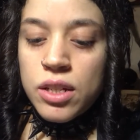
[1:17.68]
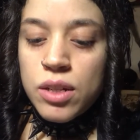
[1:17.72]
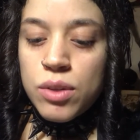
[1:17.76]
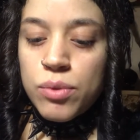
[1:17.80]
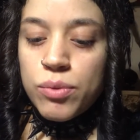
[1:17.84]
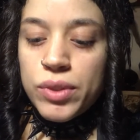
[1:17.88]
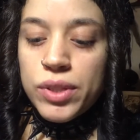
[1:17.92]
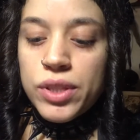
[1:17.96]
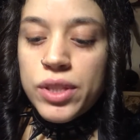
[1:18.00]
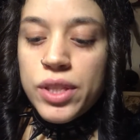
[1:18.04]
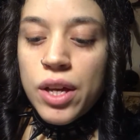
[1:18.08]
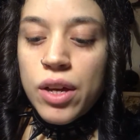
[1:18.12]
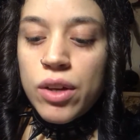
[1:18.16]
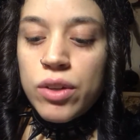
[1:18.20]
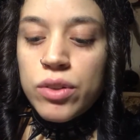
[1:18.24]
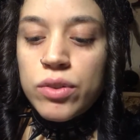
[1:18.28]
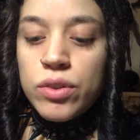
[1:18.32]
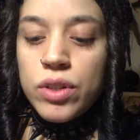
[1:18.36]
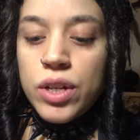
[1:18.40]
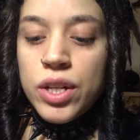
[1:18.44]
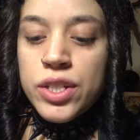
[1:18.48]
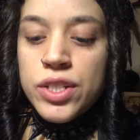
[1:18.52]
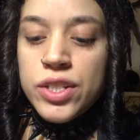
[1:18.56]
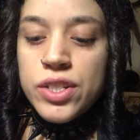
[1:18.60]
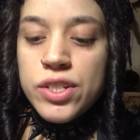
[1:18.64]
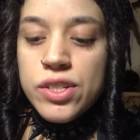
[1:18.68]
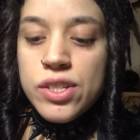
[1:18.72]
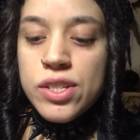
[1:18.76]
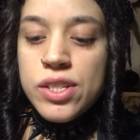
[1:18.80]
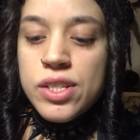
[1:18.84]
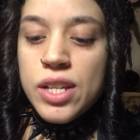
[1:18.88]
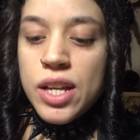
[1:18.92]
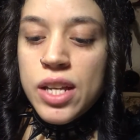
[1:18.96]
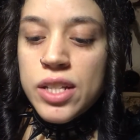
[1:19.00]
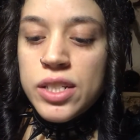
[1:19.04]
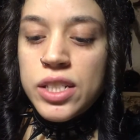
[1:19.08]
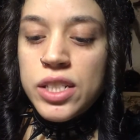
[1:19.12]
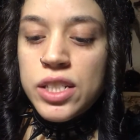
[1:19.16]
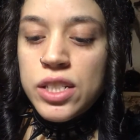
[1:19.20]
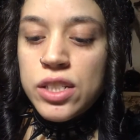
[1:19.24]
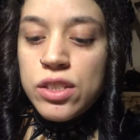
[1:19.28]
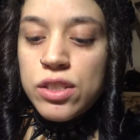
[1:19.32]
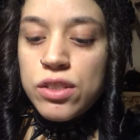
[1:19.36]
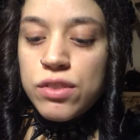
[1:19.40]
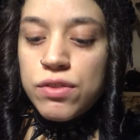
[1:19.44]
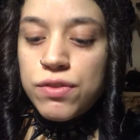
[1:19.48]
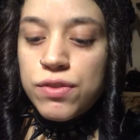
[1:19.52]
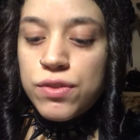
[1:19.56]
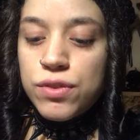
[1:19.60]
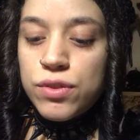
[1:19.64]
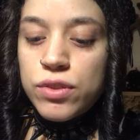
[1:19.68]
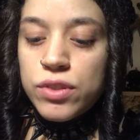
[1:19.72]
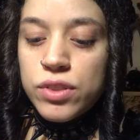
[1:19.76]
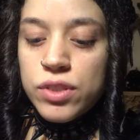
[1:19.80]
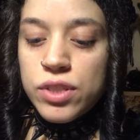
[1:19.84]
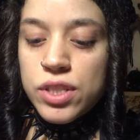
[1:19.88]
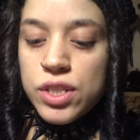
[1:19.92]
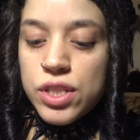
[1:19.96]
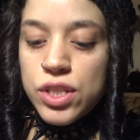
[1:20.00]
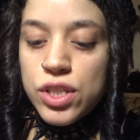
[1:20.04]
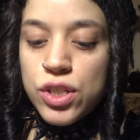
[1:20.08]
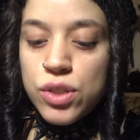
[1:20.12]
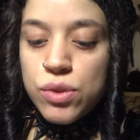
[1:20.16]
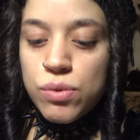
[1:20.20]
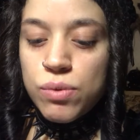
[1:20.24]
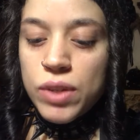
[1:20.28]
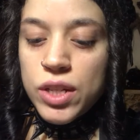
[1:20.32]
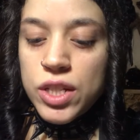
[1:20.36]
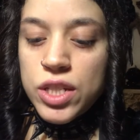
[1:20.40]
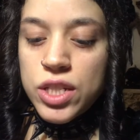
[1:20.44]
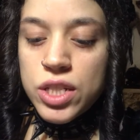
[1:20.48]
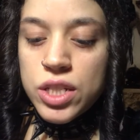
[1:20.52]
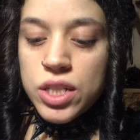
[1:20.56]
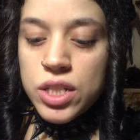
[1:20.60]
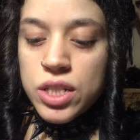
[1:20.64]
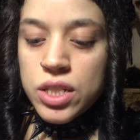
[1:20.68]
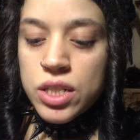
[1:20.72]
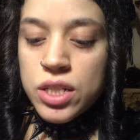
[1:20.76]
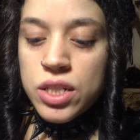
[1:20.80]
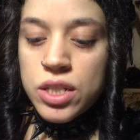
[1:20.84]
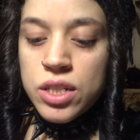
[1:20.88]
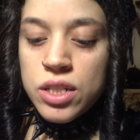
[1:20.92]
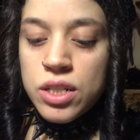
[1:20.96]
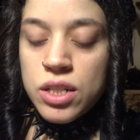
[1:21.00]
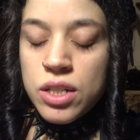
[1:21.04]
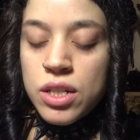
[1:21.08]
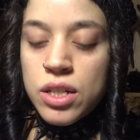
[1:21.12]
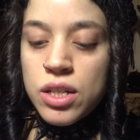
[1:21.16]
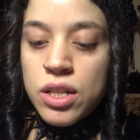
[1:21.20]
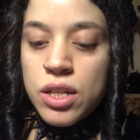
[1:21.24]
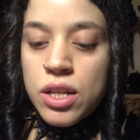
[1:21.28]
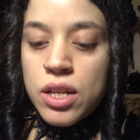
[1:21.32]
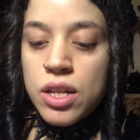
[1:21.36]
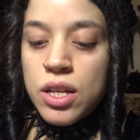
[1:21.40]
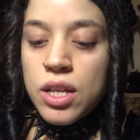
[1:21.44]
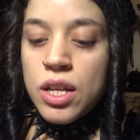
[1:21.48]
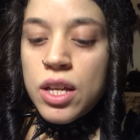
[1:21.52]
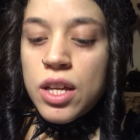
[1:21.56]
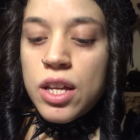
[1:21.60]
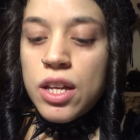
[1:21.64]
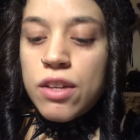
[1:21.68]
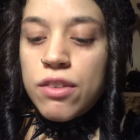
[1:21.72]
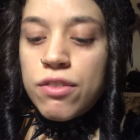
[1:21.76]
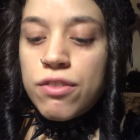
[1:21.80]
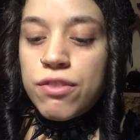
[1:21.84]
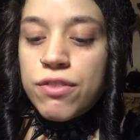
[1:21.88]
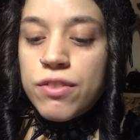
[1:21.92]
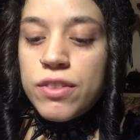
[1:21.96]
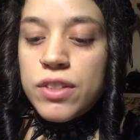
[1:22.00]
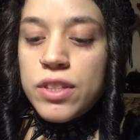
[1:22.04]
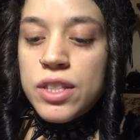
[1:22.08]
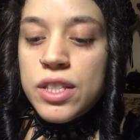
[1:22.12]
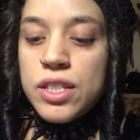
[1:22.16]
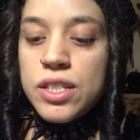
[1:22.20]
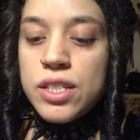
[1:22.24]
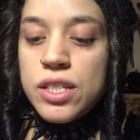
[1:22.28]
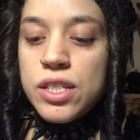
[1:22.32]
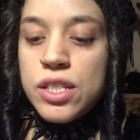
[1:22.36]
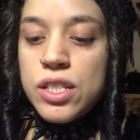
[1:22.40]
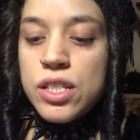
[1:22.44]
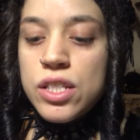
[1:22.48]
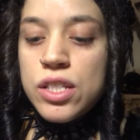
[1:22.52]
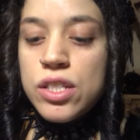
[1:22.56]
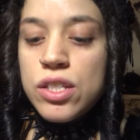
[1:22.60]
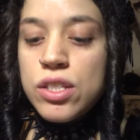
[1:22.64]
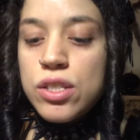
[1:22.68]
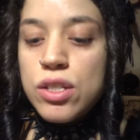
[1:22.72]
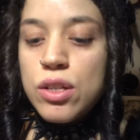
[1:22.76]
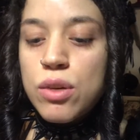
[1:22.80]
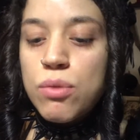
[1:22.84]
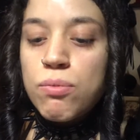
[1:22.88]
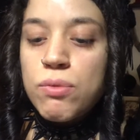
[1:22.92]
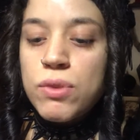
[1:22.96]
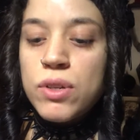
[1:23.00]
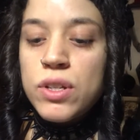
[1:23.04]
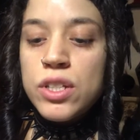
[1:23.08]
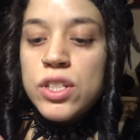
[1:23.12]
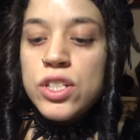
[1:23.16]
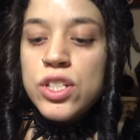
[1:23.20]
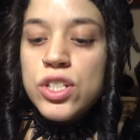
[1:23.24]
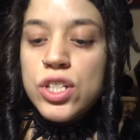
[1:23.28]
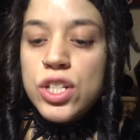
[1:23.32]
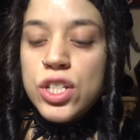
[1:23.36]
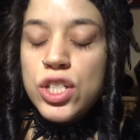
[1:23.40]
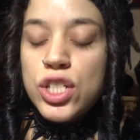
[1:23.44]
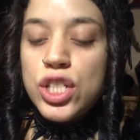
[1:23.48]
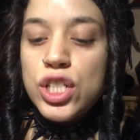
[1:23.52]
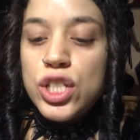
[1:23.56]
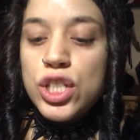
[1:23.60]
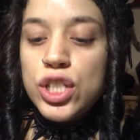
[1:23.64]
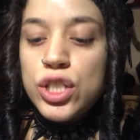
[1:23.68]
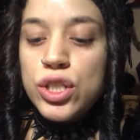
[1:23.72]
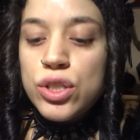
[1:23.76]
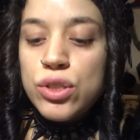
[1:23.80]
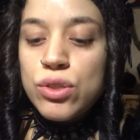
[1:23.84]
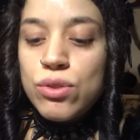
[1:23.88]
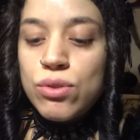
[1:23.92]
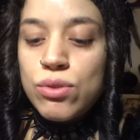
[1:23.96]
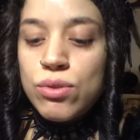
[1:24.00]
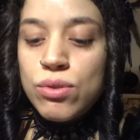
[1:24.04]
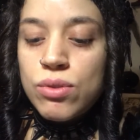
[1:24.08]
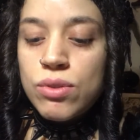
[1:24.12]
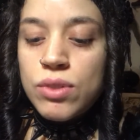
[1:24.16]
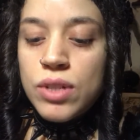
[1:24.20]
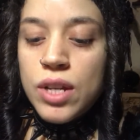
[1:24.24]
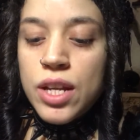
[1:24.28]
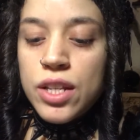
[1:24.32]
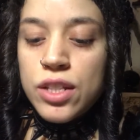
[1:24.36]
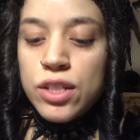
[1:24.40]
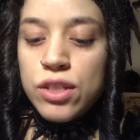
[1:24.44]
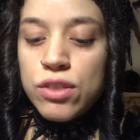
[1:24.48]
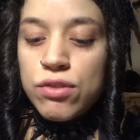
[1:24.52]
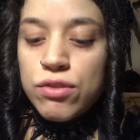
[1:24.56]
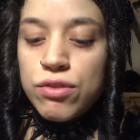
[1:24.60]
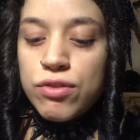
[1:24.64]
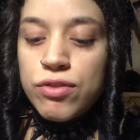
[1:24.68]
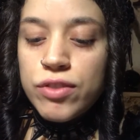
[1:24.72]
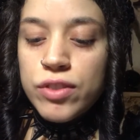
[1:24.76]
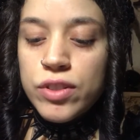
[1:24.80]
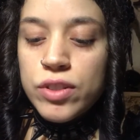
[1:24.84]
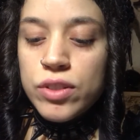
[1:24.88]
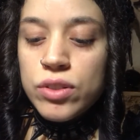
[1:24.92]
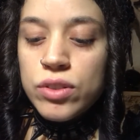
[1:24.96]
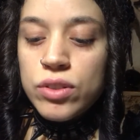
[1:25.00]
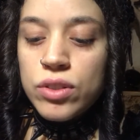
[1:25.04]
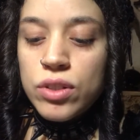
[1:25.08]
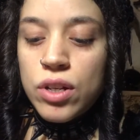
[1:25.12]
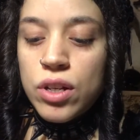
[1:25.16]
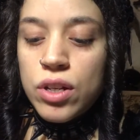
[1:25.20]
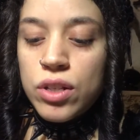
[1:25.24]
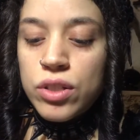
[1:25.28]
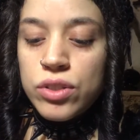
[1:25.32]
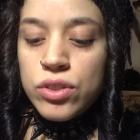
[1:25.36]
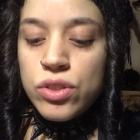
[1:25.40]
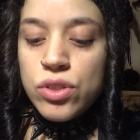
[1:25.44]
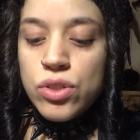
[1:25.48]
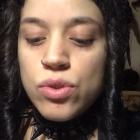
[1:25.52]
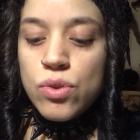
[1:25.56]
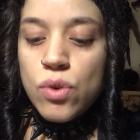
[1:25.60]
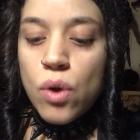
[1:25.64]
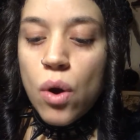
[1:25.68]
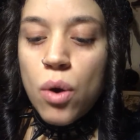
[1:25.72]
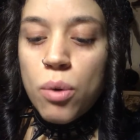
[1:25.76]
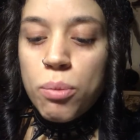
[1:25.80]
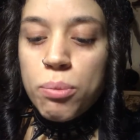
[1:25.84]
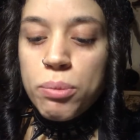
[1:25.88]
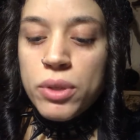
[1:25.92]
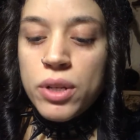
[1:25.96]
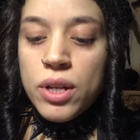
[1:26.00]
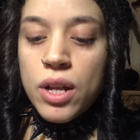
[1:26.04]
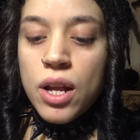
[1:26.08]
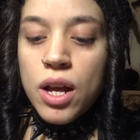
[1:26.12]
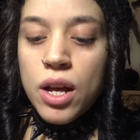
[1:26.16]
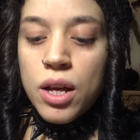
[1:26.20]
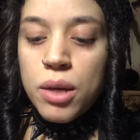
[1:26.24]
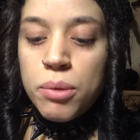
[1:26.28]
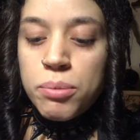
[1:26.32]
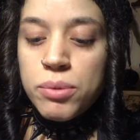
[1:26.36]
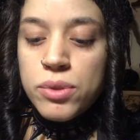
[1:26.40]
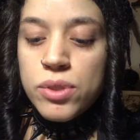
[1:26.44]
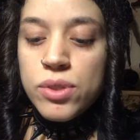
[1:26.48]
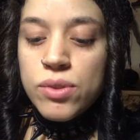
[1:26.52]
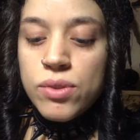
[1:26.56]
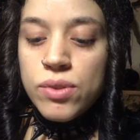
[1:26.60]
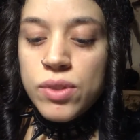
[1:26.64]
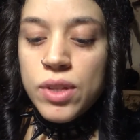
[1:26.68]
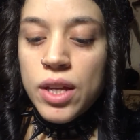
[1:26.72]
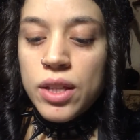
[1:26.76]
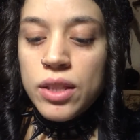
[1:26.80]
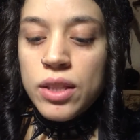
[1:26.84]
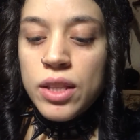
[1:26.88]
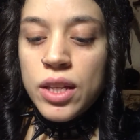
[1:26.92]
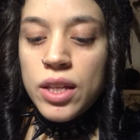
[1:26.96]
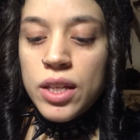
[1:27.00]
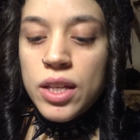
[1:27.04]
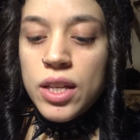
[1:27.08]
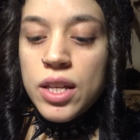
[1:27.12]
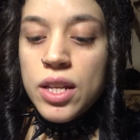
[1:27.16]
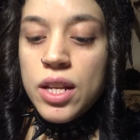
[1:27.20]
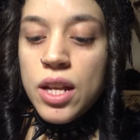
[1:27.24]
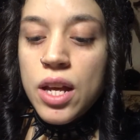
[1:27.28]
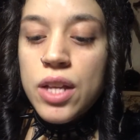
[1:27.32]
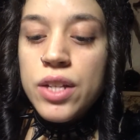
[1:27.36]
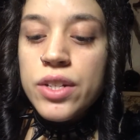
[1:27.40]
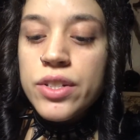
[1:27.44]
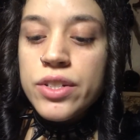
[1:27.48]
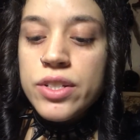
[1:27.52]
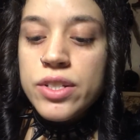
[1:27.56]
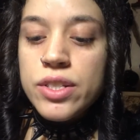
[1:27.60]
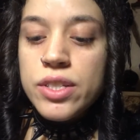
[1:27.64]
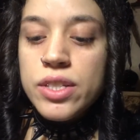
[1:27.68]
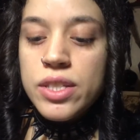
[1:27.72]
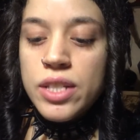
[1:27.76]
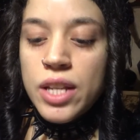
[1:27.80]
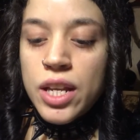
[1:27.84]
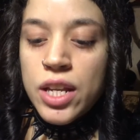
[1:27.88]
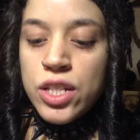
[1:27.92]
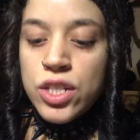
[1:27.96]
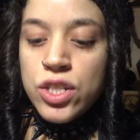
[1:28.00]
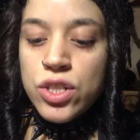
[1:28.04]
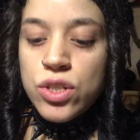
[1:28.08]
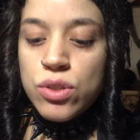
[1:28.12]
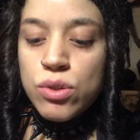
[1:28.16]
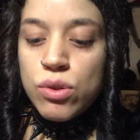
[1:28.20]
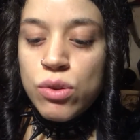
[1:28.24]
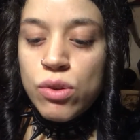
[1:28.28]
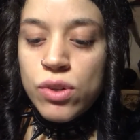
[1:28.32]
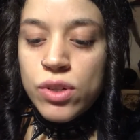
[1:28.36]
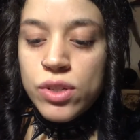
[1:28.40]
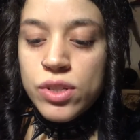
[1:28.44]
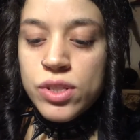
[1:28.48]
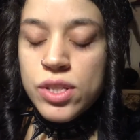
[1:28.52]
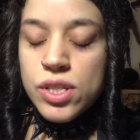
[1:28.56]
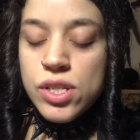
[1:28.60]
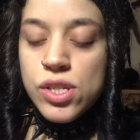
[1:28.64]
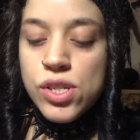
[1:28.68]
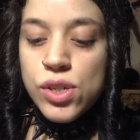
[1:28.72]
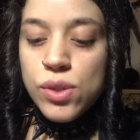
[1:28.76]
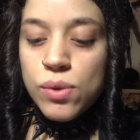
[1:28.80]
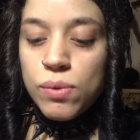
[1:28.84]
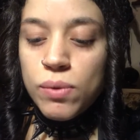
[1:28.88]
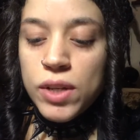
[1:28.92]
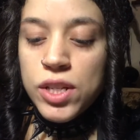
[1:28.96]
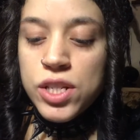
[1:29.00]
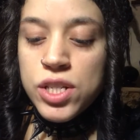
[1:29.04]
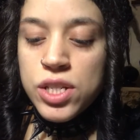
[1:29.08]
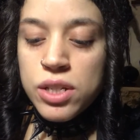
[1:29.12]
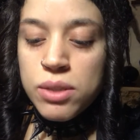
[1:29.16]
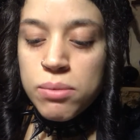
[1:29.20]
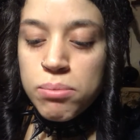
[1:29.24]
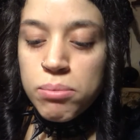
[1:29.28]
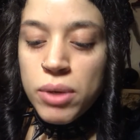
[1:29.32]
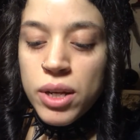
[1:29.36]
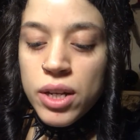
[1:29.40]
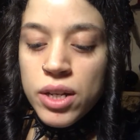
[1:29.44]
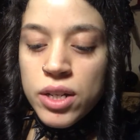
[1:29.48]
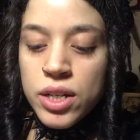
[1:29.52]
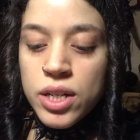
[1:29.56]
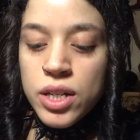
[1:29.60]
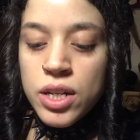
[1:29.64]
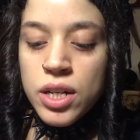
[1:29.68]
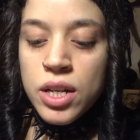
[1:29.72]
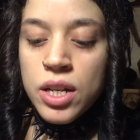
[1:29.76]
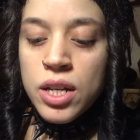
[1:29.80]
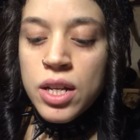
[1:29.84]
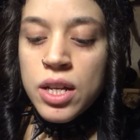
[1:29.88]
without understanding the full situation if this is someone judging you and you feel called to open up so that they can understand your situation better,